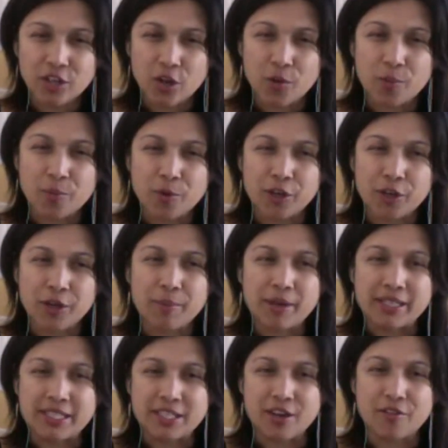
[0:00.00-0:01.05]
putting
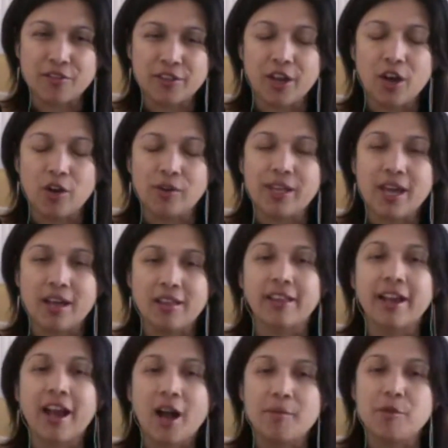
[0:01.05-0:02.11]
myself like, oh yeah, like
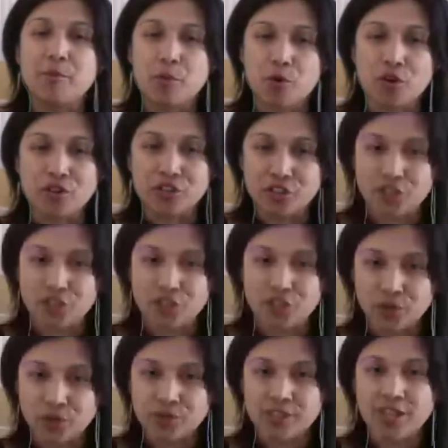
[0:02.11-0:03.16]
I'm important too.
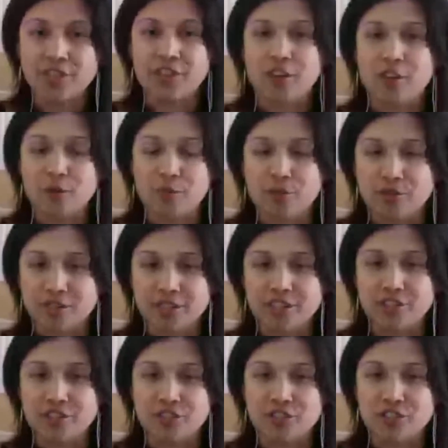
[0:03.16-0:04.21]
It's not the other person that's
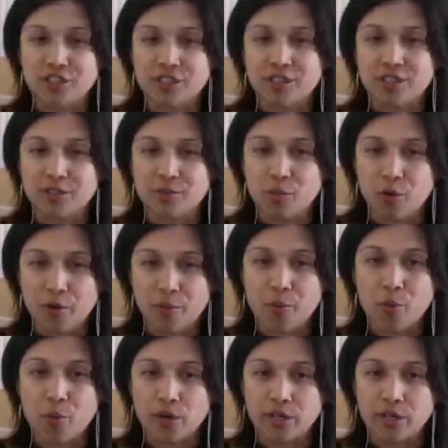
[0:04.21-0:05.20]
just is more important.